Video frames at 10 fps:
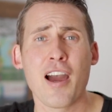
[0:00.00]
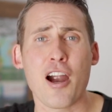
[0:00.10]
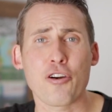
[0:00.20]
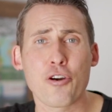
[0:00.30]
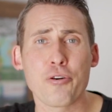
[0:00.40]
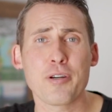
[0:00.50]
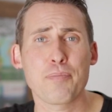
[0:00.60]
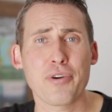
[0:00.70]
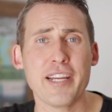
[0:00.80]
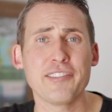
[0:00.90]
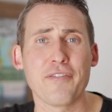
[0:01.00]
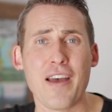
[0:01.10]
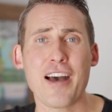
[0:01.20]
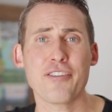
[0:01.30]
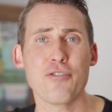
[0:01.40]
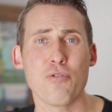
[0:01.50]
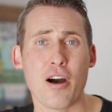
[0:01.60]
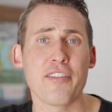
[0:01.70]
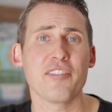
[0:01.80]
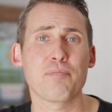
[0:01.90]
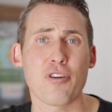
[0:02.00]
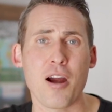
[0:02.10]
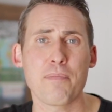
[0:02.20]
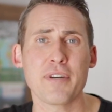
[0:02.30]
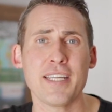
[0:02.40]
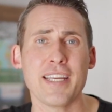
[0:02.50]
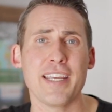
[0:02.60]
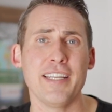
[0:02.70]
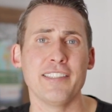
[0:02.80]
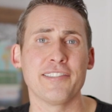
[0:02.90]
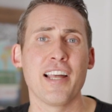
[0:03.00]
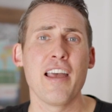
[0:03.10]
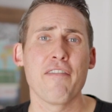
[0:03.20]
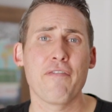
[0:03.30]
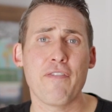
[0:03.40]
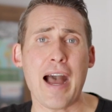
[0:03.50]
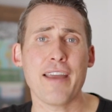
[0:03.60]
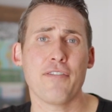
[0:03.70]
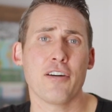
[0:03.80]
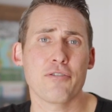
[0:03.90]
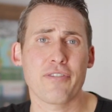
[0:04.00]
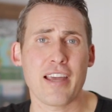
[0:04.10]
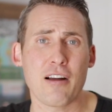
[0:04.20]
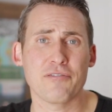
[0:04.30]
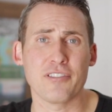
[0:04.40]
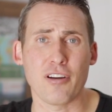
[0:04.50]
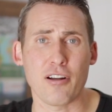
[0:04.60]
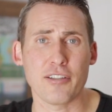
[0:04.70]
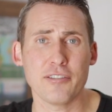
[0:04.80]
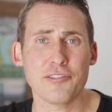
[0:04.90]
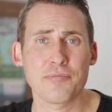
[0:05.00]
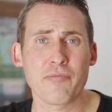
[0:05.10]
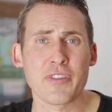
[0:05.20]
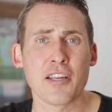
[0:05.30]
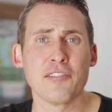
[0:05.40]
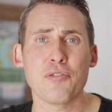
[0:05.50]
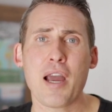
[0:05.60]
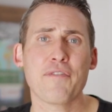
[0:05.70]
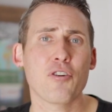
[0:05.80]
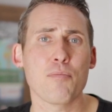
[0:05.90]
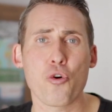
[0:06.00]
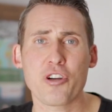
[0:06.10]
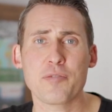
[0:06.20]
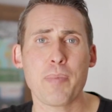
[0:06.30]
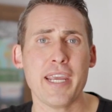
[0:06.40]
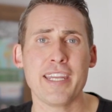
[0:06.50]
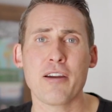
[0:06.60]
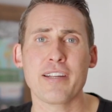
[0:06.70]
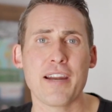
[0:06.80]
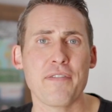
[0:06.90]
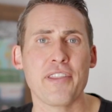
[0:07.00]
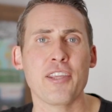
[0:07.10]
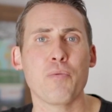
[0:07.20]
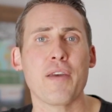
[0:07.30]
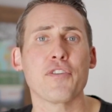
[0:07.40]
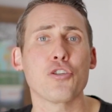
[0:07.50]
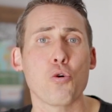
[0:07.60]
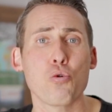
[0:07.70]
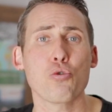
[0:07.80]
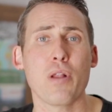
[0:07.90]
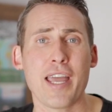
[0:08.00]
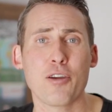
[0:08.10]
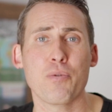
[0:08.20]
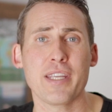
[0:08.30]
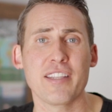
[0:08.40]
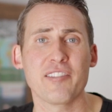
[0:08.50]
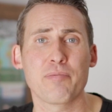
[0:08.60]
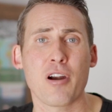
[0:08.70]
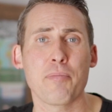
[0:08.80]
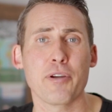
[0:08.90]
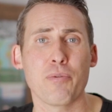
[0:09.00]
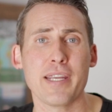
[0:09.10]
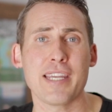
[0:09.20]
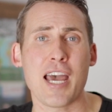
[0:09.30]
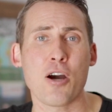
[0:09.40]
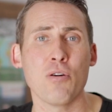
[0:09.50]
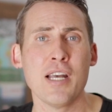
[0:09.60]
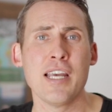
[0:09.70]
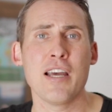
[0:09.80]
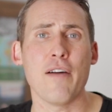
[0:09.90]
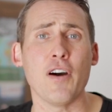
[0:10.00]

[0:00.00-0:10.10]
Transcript: Our current appraised value on this property is $500,000. So after our mortgage pay down and everything, we have a total equity in this property right now of